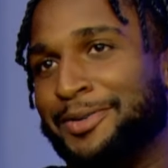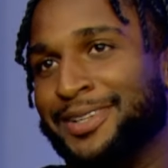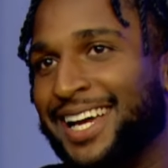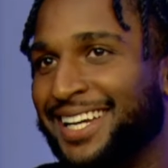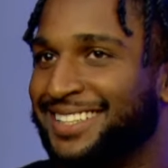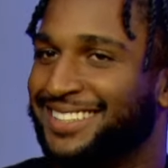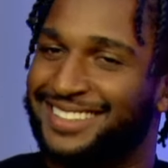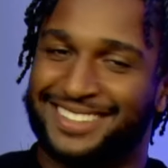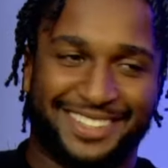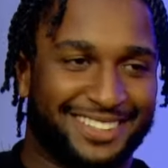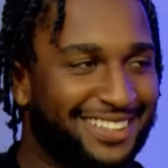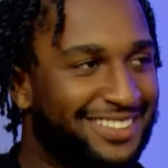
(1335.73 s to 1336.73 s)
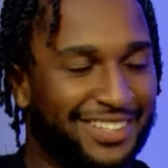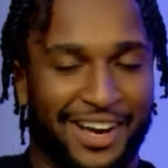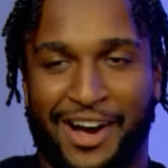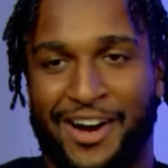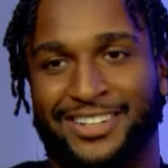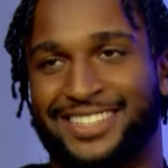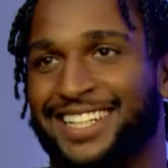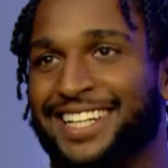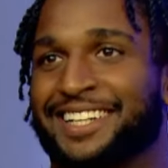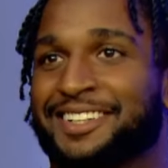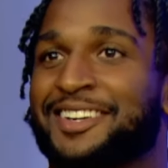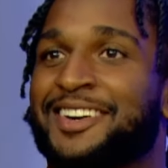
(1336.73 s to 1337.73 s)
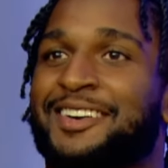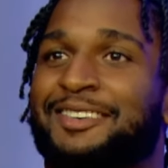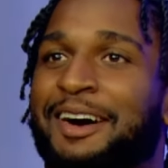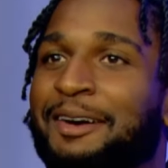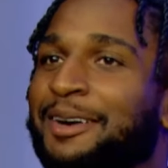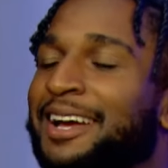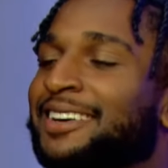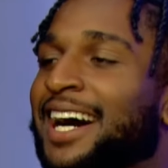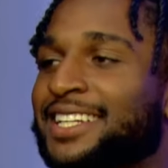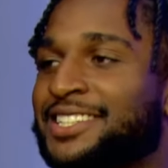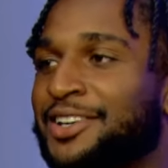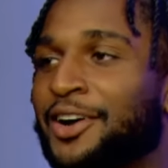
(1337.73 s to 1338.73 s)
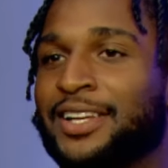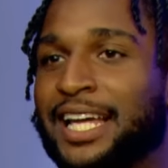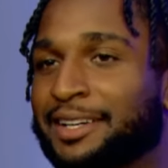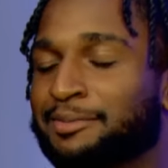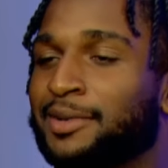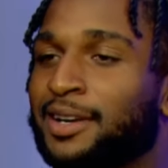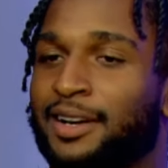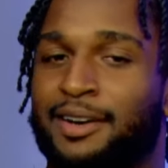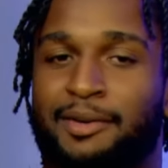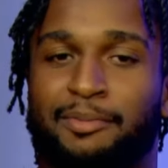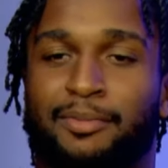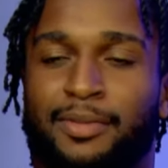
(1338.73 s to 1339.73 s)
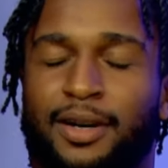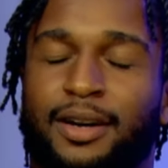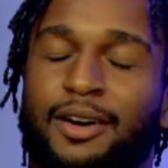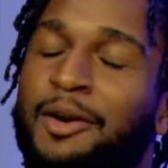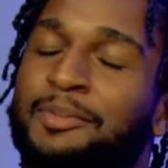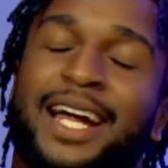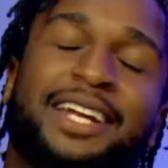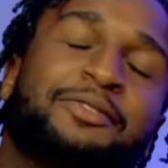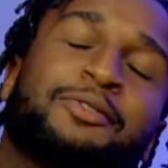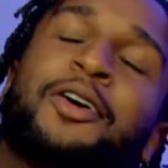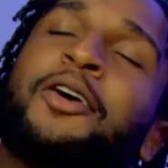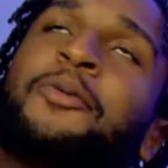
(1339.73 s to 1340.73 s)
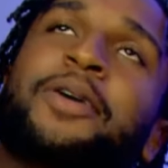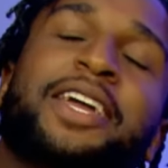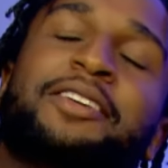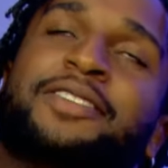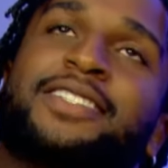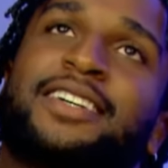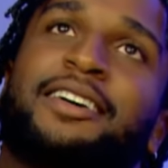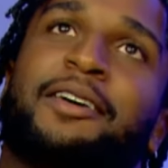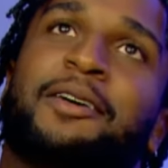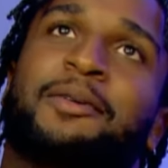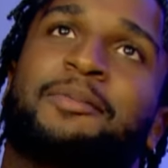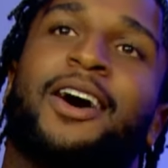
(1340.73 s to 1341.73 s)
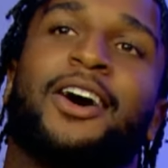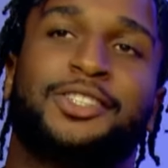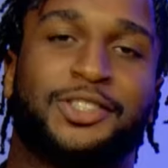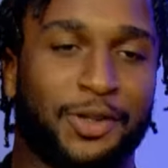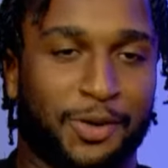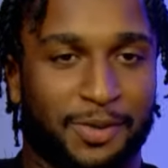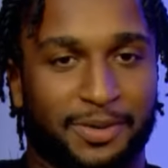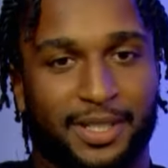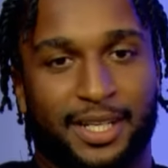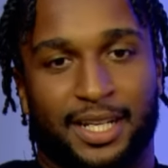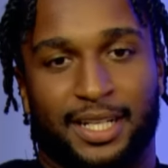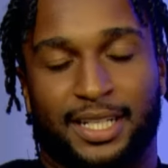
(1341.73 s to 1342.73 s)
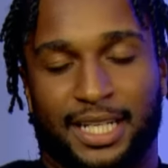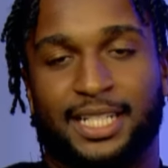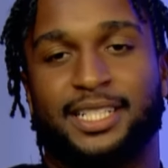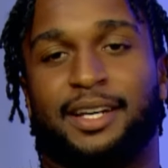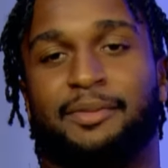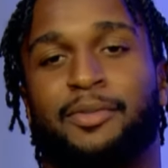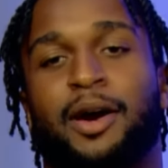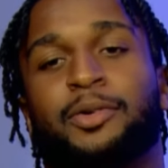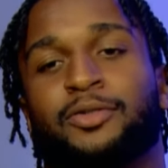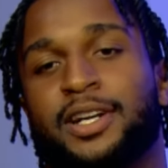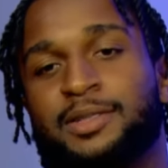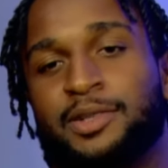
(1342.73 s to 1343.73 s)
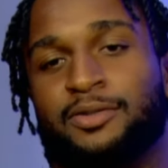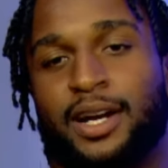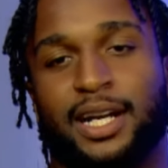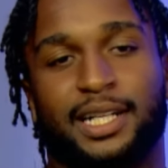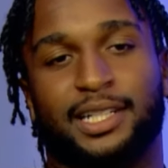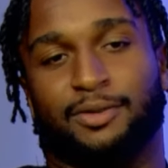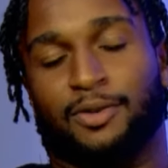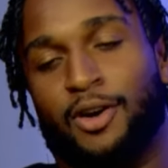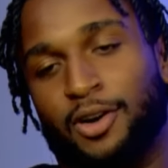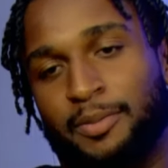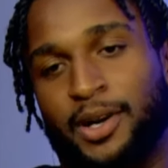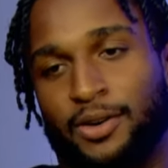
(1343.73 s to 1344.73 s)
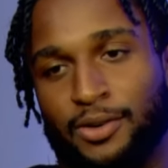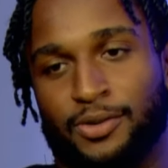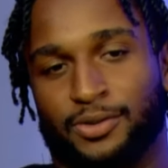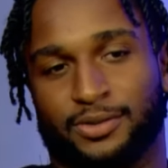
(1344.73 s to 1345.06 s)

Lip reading: Like, dogs, nigga. Raw Wave got a song like, not even Raw Wave. It's Honcho. Nigga said, mama raised me right. I did wrong on my own.